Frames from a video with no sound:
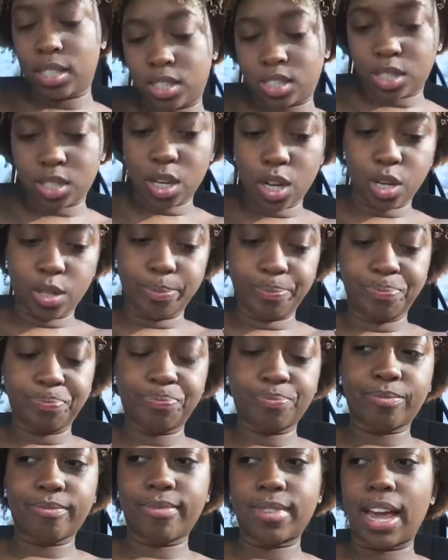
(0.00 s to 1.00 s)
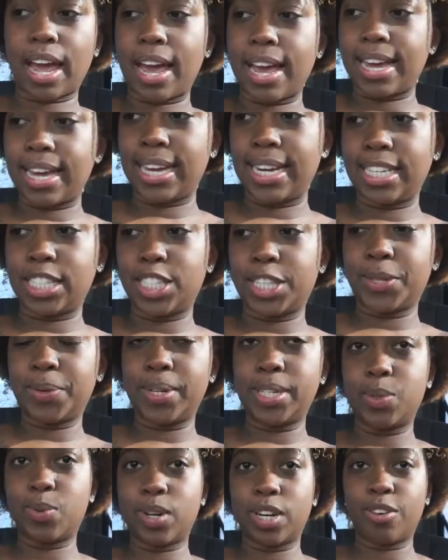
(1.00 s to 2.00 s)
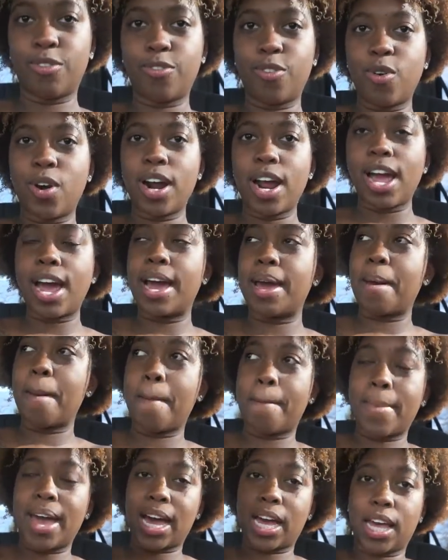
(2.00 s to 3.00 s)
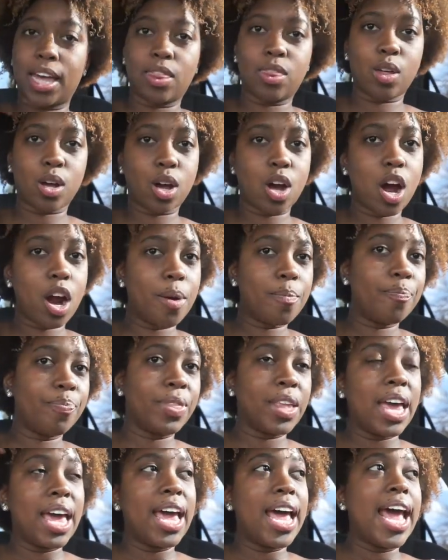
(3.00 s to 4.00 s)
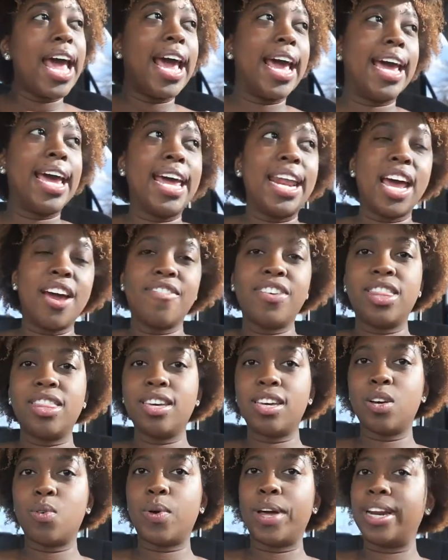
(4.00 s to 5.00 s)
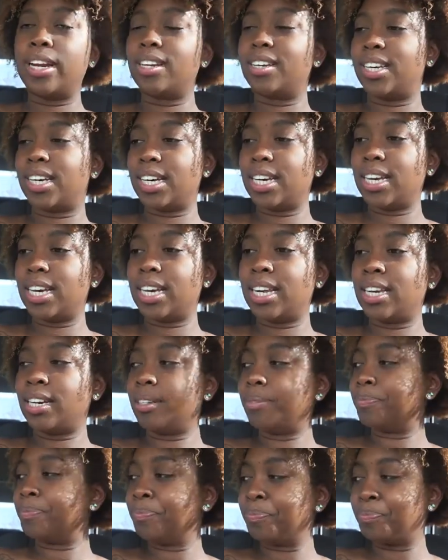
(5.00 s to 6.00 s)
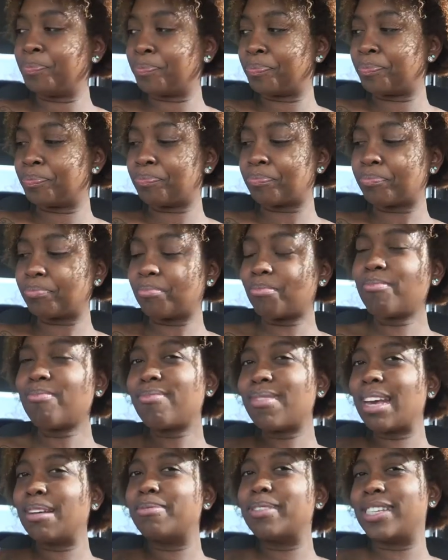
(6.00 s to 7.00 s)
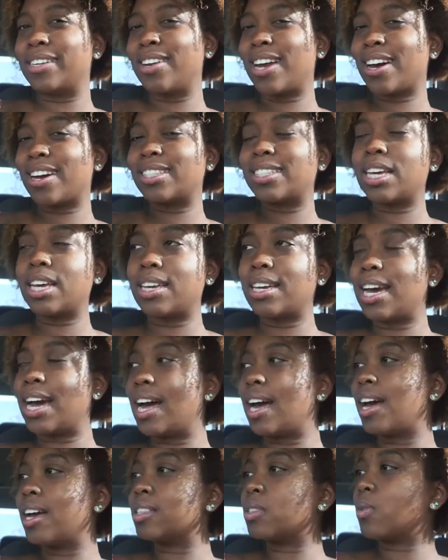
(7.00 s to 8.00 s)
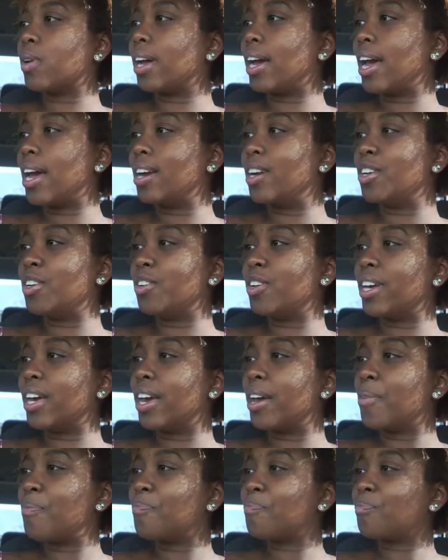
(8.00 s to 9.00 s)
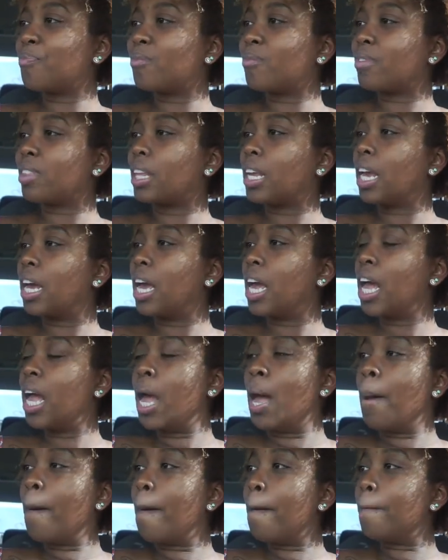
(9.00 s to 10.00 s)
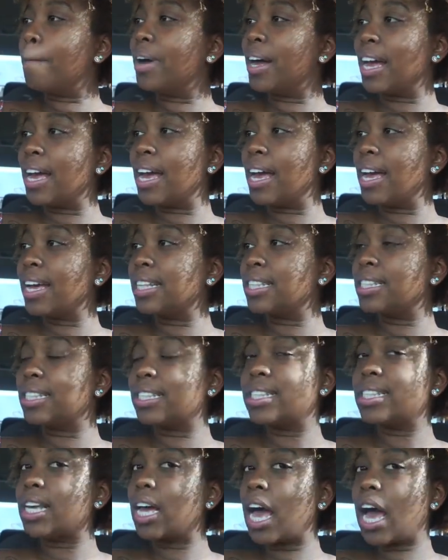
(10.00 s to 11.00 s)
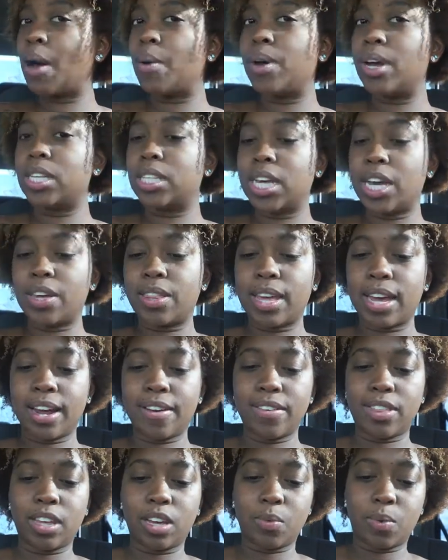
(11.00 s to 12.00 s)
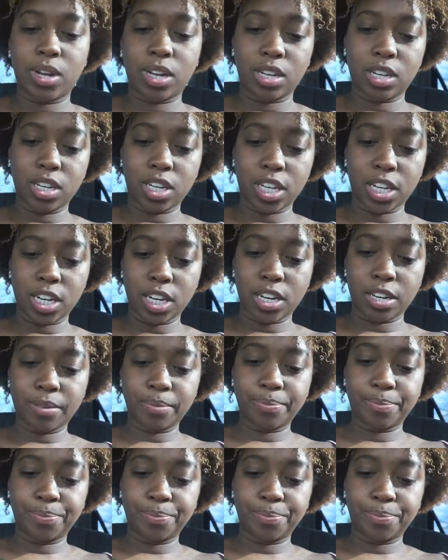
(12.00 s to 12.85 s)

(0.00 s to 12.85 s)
So it is 3:24. I am back in the car and everything went good. Still not gonna tell you guys what I had to do yet, but I will tell you that everything went good.